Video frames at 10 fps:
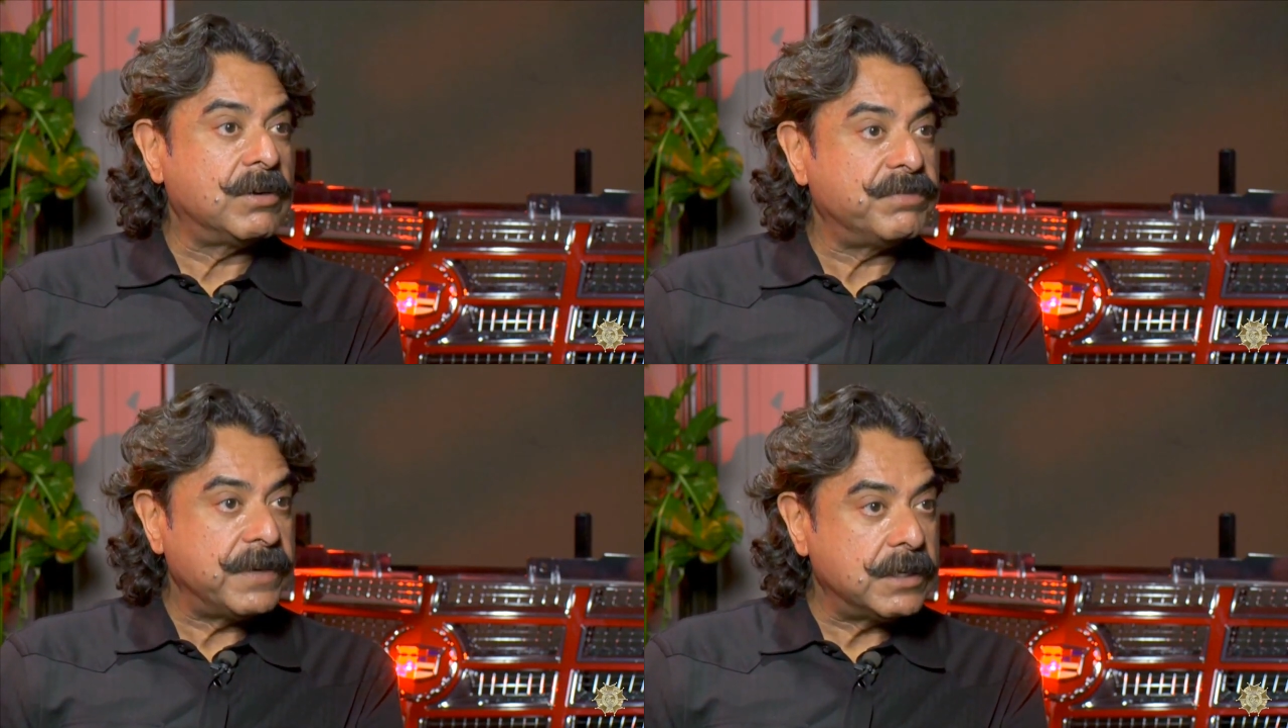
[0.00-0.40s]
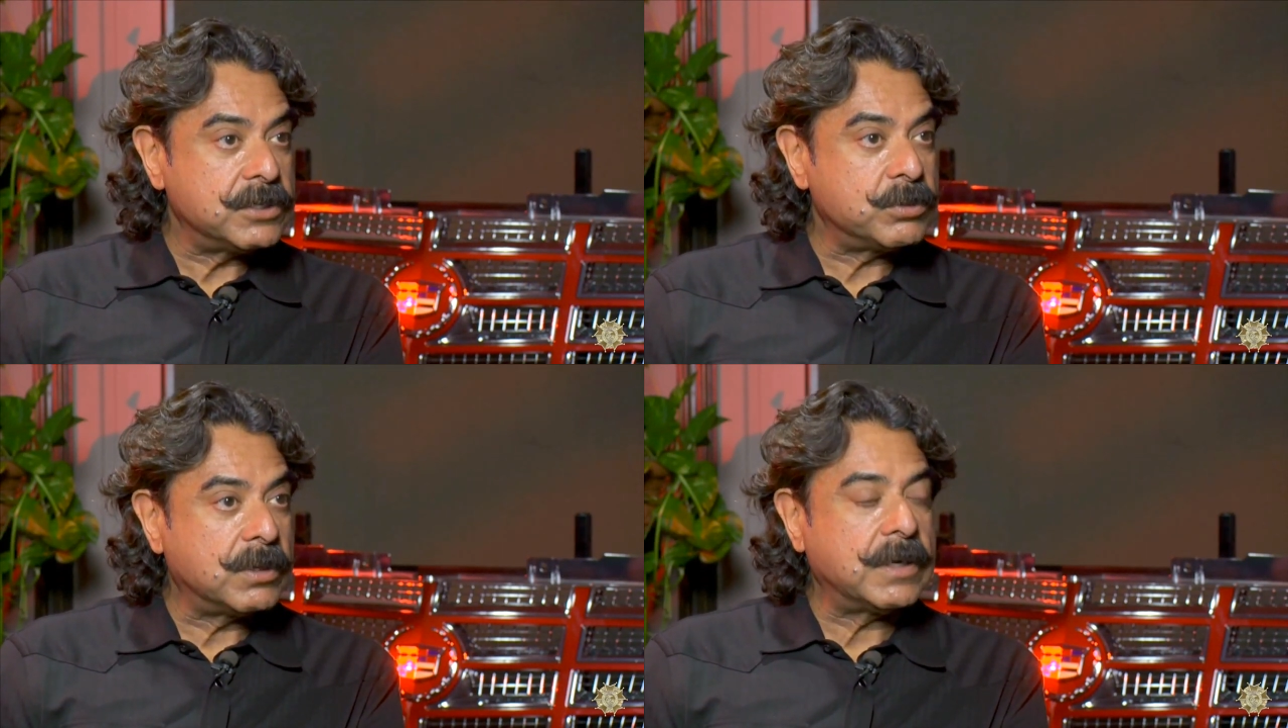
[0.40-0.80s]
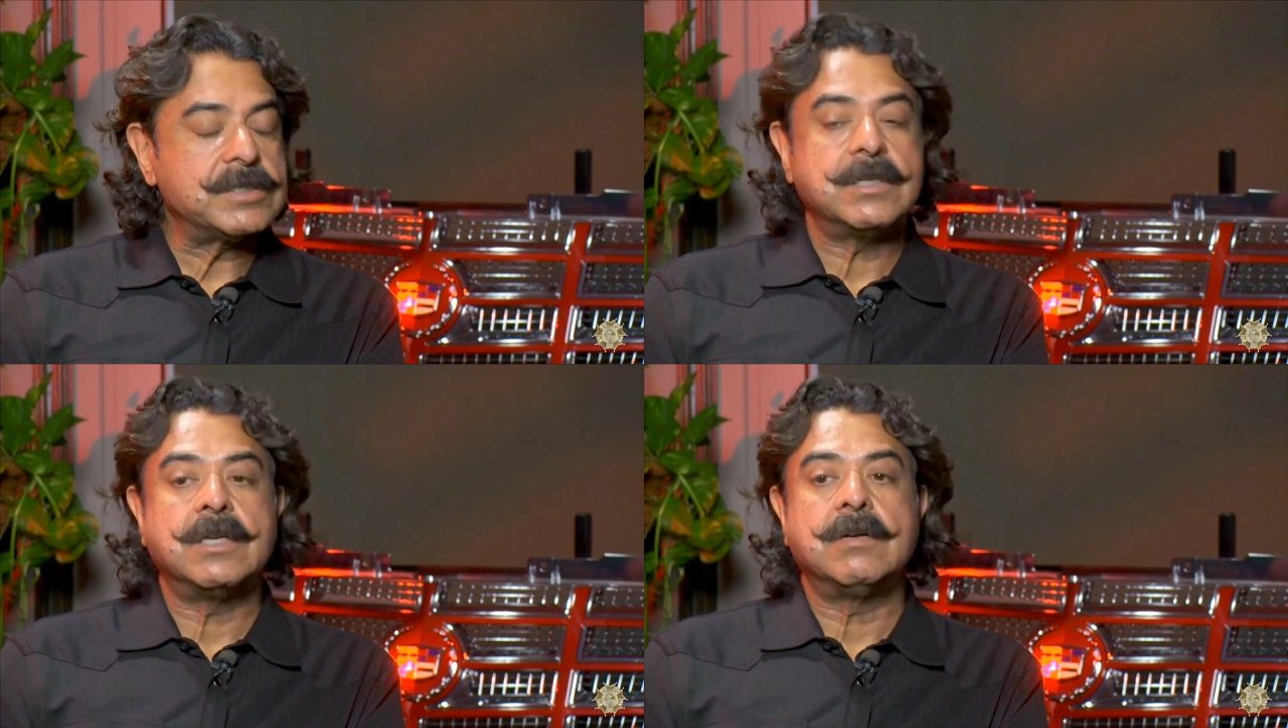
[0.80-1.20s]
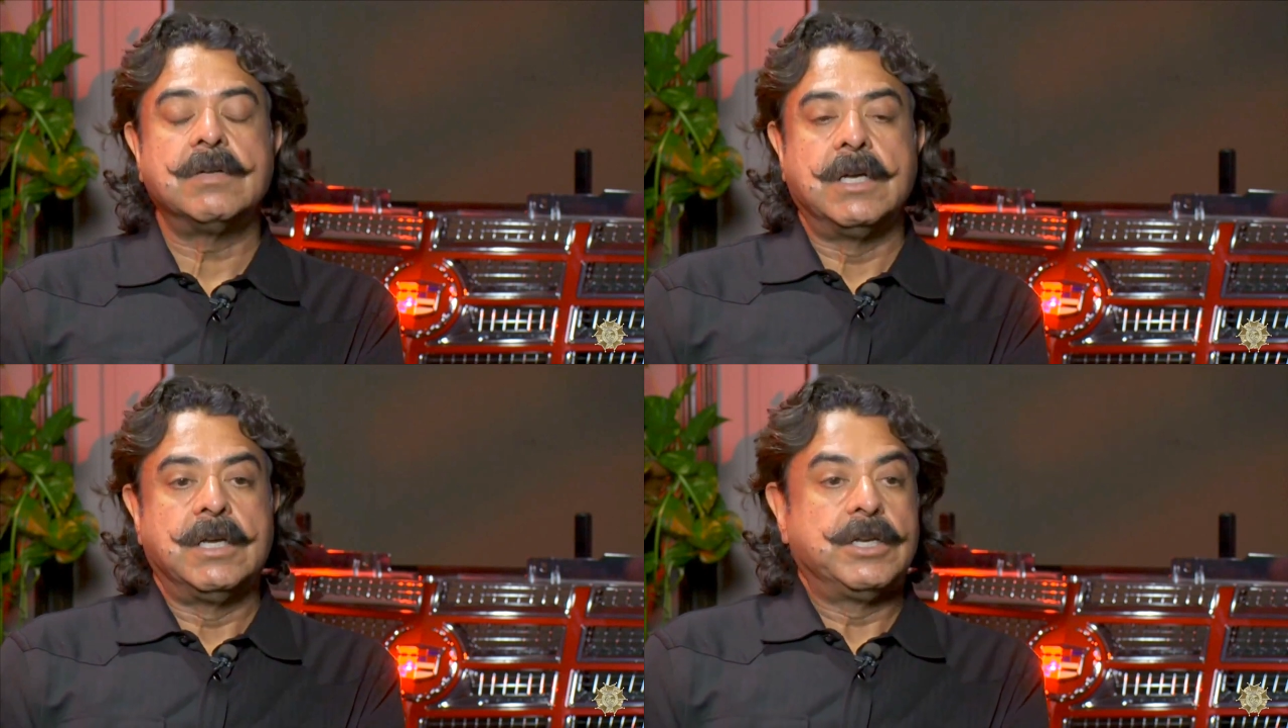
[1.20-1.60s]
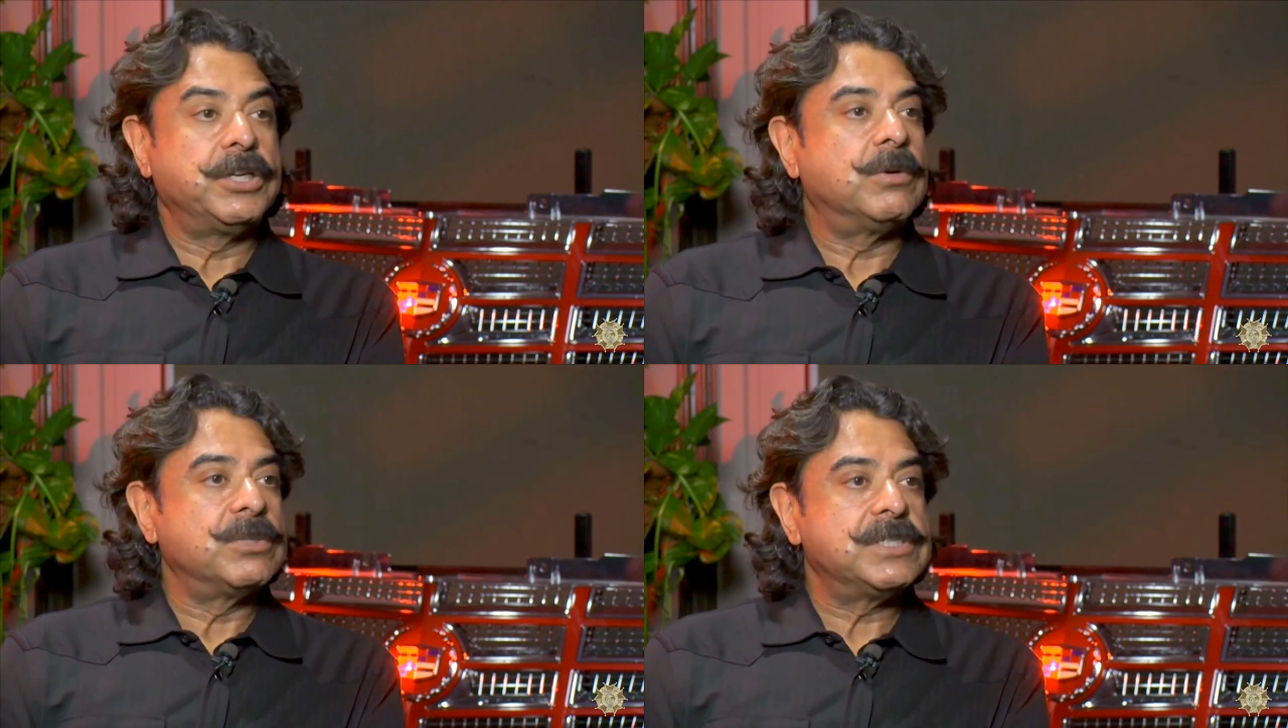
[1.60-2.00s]
or fenders were rusted out?
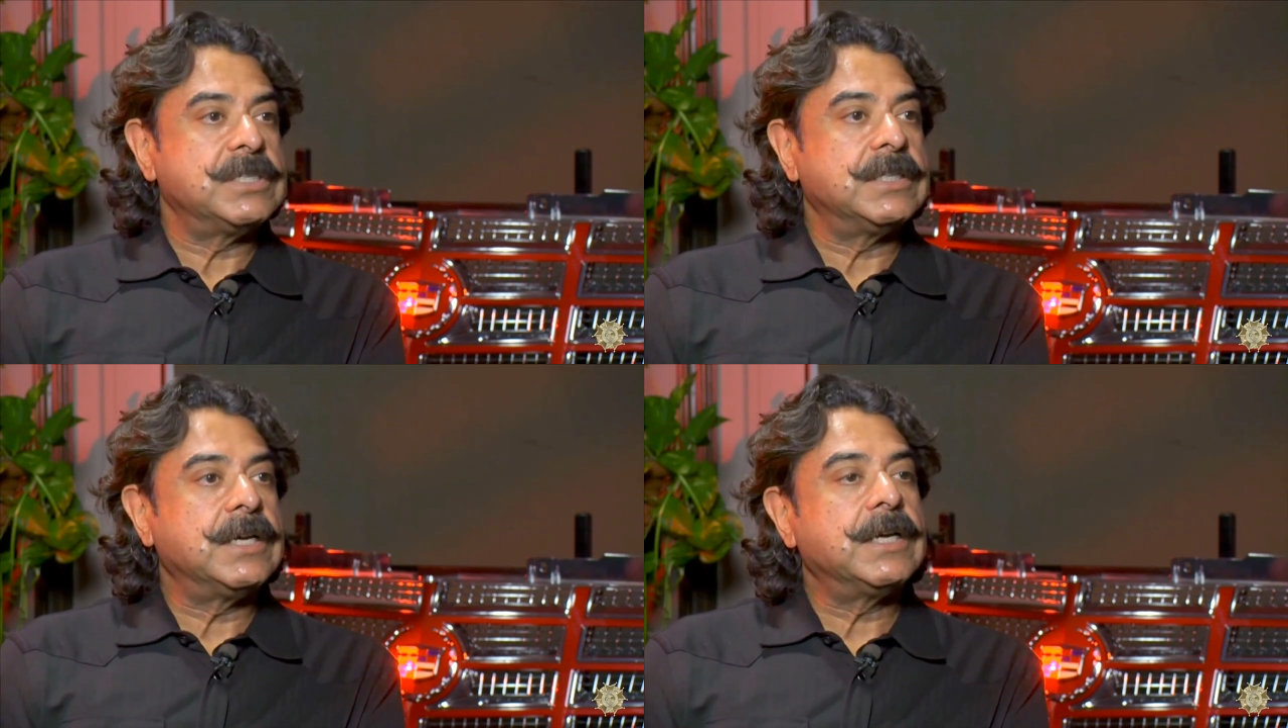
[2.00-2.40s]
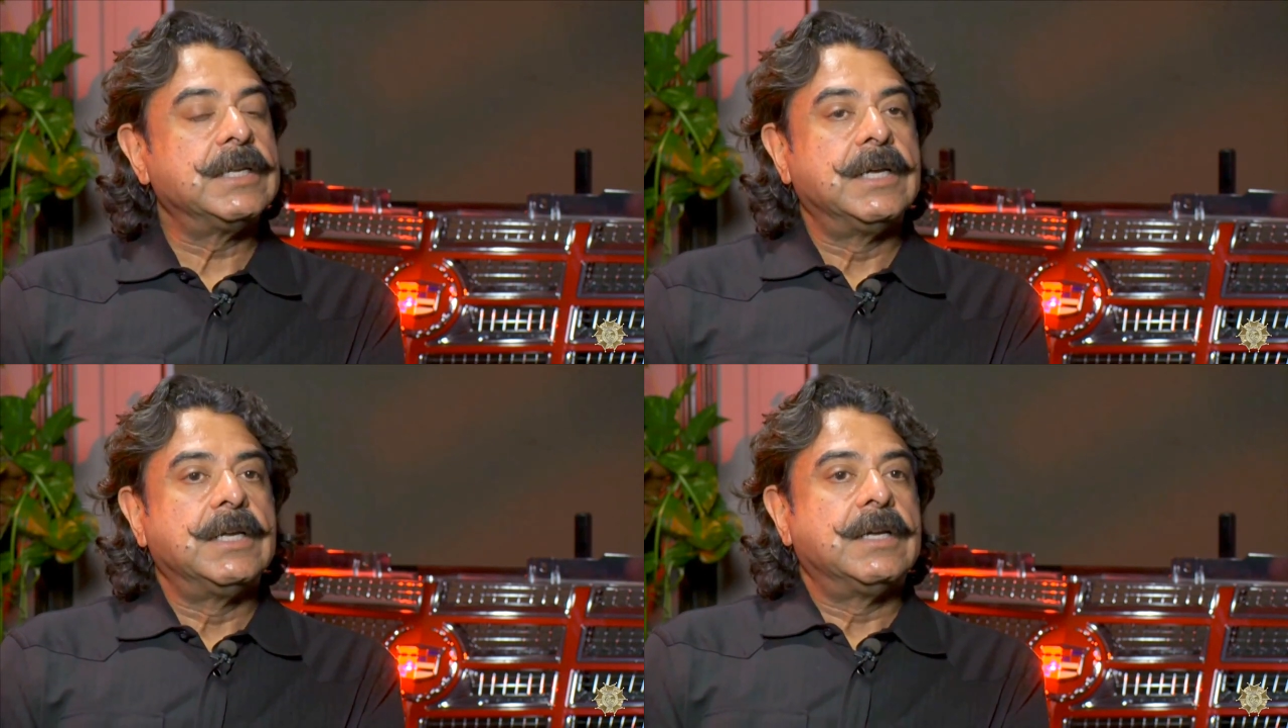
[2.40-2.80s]
You don't see that.